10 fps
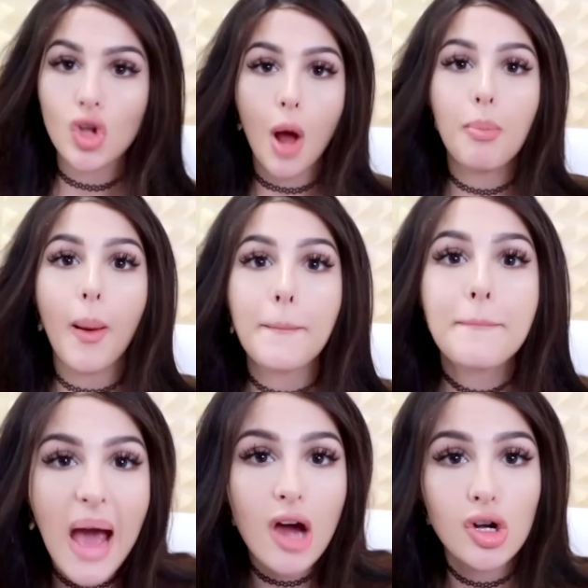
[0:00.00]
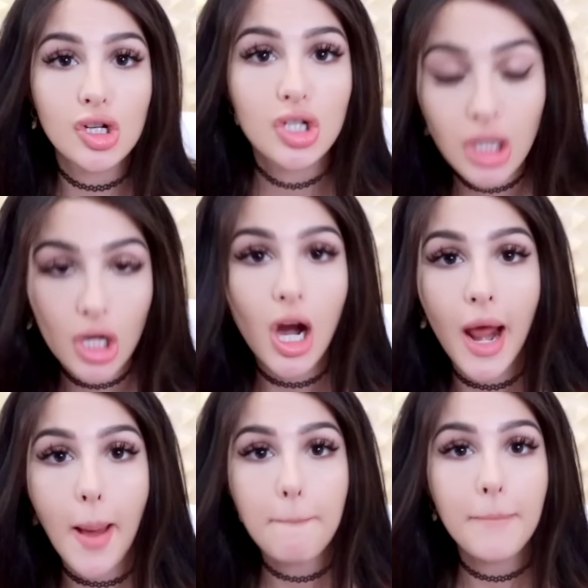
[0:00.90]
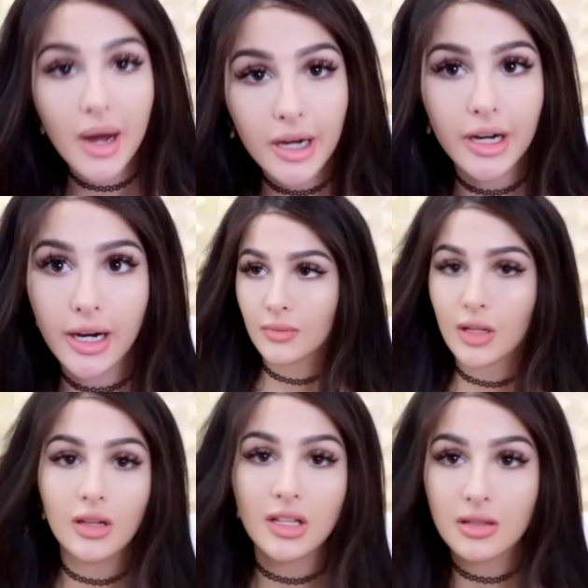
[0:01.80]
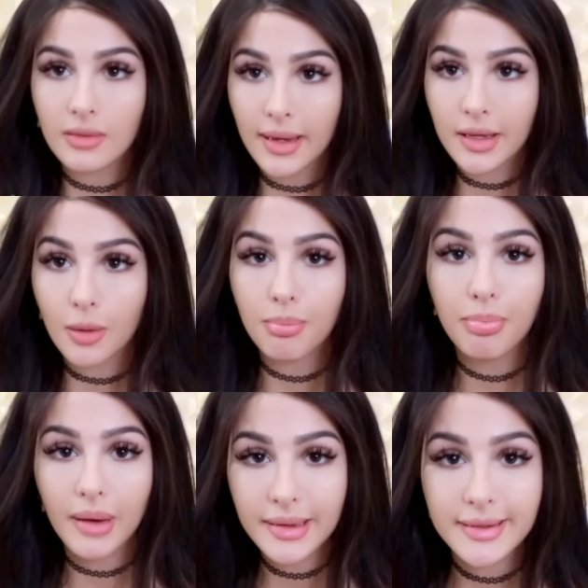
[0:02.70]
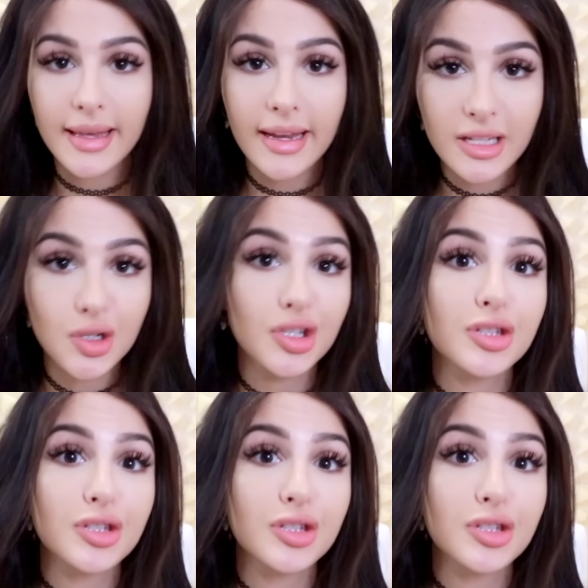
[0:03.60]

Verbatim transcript: You don't put powdered sugar on a burger unless you like your buns extra